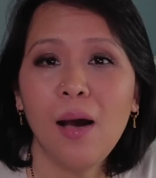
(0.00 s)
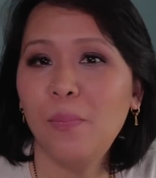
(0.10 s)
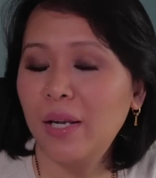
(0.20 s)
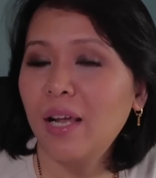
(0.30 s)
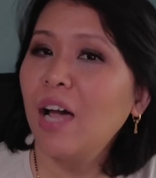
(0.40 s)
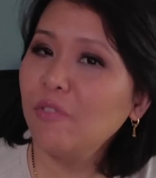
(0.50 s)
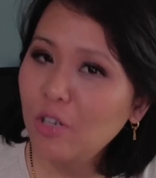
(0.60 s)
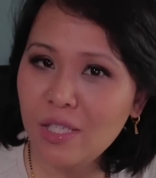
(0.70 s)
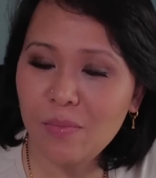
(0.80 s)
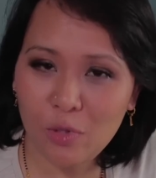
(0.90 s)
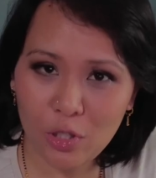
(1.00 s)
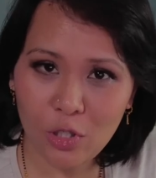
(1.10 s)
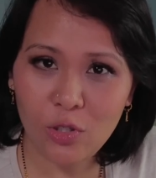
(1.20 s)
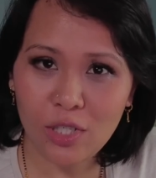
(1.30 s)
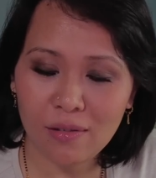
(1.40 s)
but I've got a simple
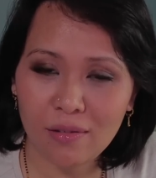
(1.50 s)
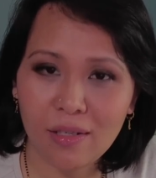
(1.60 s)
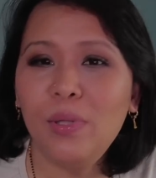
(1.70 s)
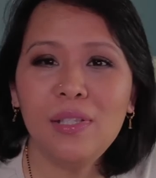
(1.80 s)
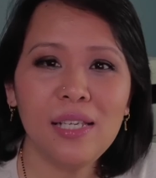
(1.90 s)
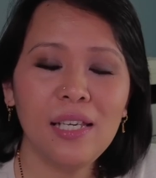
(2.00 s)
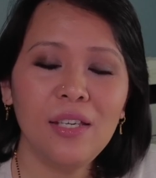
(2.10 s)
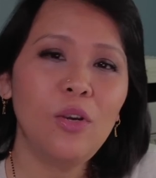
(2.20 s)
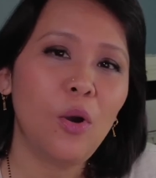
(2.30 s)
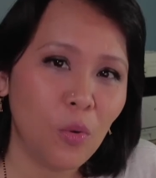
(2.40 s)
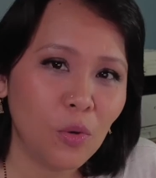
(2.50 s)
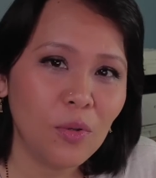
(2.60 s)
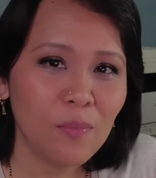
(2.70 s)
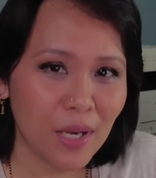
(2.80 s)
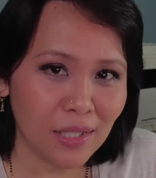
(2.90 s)
solution: building your own
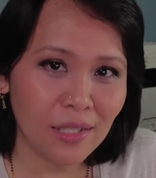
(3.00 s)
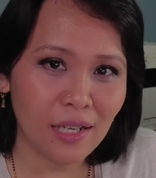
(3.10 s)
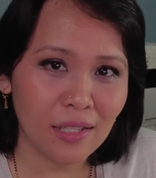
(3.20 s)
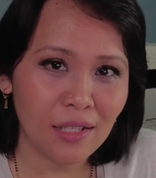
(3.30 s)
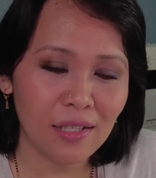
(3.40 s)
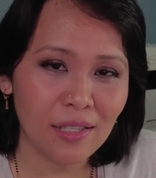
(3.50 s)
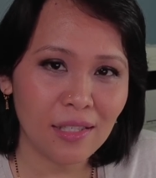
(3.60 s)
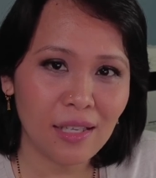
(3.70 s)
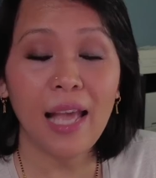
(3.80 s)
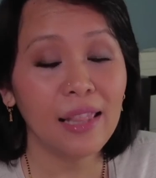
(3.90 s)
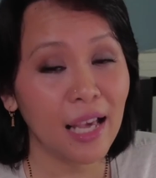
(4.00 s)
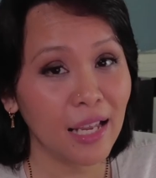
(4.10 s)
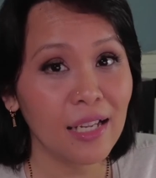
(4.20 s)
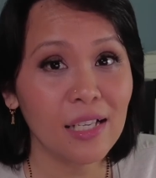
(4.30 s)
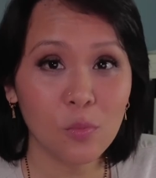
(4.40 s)
master task list. And that
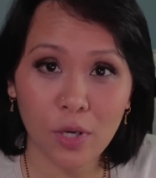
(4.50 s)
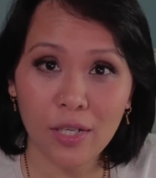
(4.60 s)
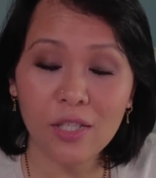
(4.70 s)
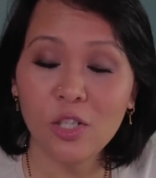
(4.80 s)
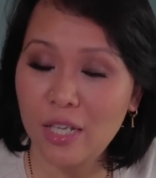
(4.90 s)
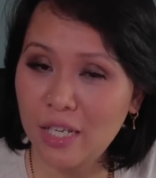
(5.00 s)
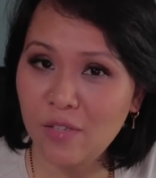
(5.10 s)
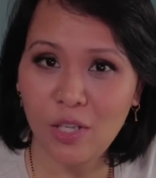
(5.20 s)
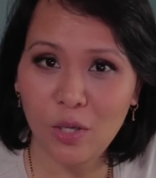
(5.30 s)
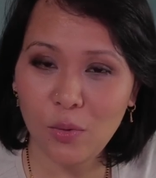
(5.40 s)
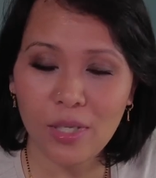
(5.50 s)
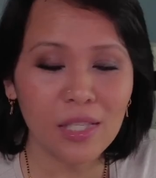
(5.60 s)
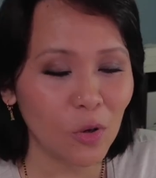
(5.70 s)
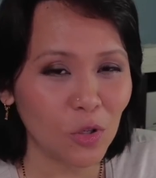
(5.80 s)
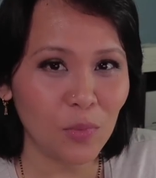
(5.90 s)
is what today's video is
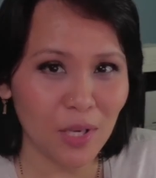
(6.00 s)
going to be